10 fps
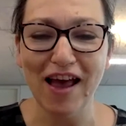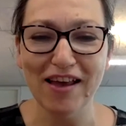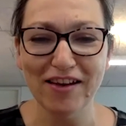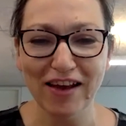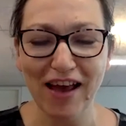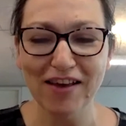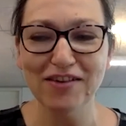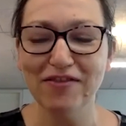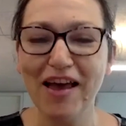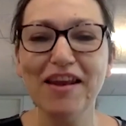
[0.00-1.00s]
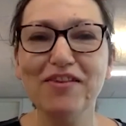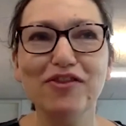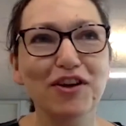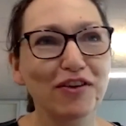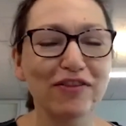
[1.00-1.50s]
and a kind of, and a sort
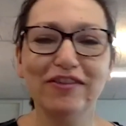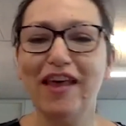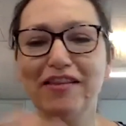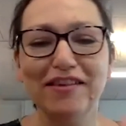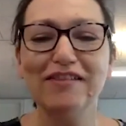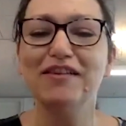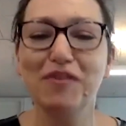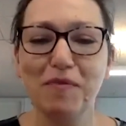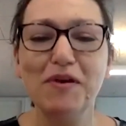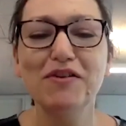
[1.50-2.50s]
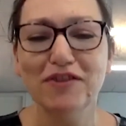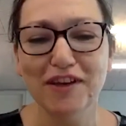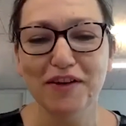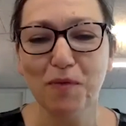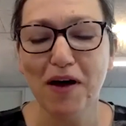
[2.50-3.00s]
of that sense of community
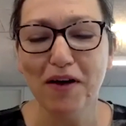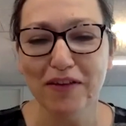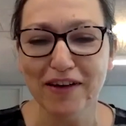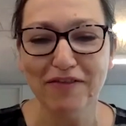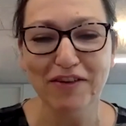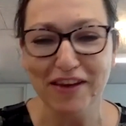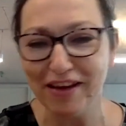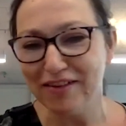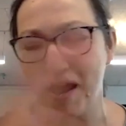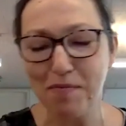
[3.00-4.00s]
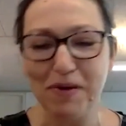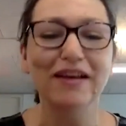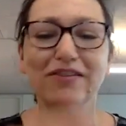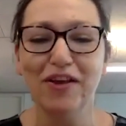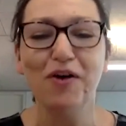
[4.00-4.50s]
as well, that everything, it's happening
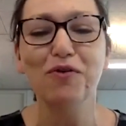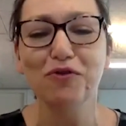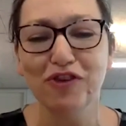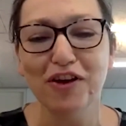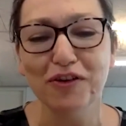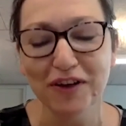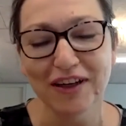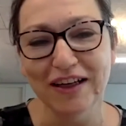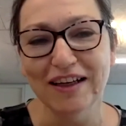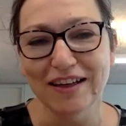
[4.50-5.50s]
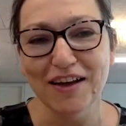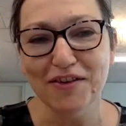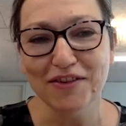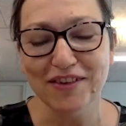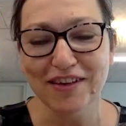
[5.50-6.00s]
to the whole show.
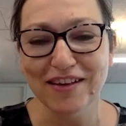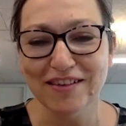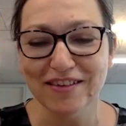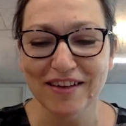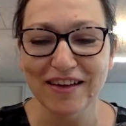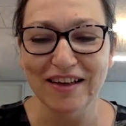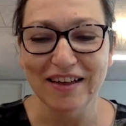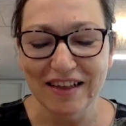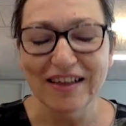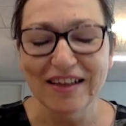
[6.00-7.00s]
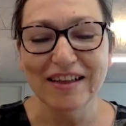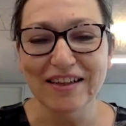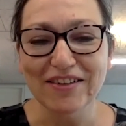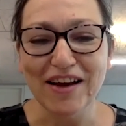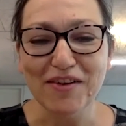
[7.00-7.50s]
It's
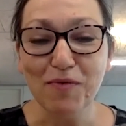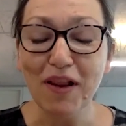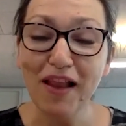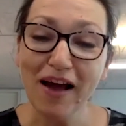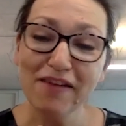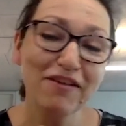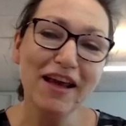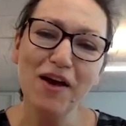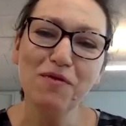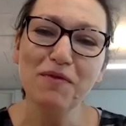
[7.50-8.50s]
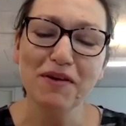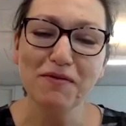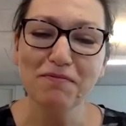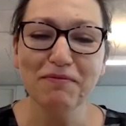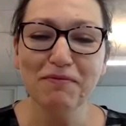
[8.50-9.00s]
great. Well, I really hope that
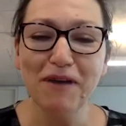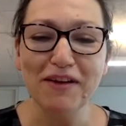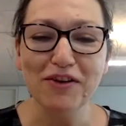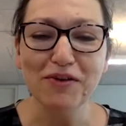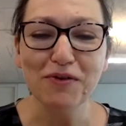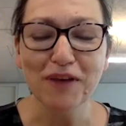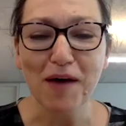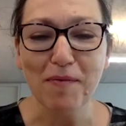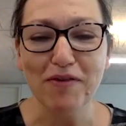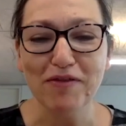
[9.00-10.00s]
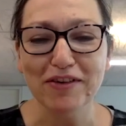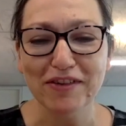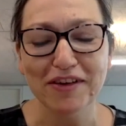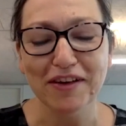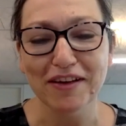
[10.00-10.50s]
when you come over
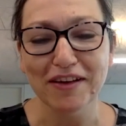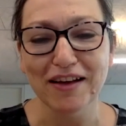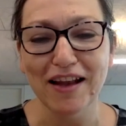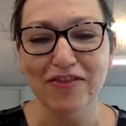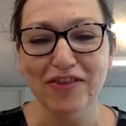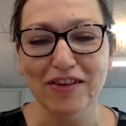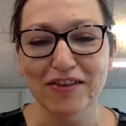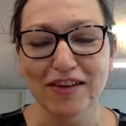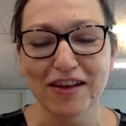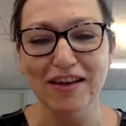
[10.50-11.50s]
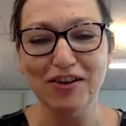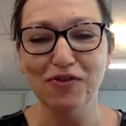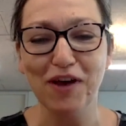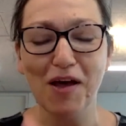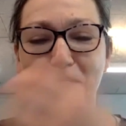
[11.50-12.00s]
to London, you'll
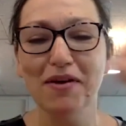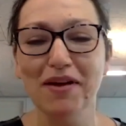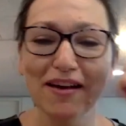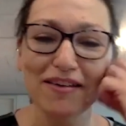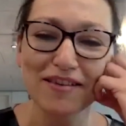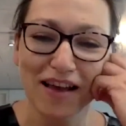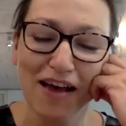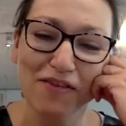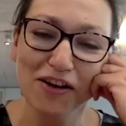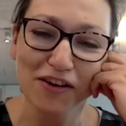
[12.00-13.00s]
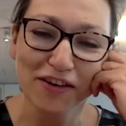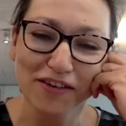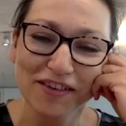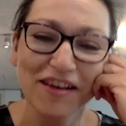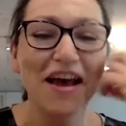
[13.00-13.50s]
come and have a look at
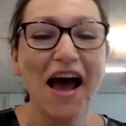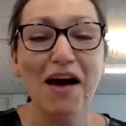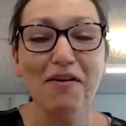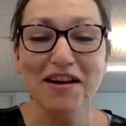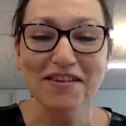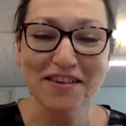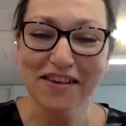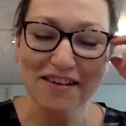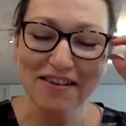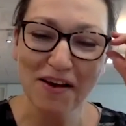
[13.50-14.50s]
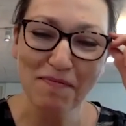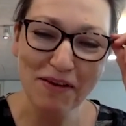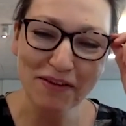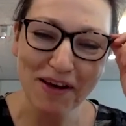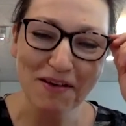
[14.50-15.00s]
how it is at the Design Museum.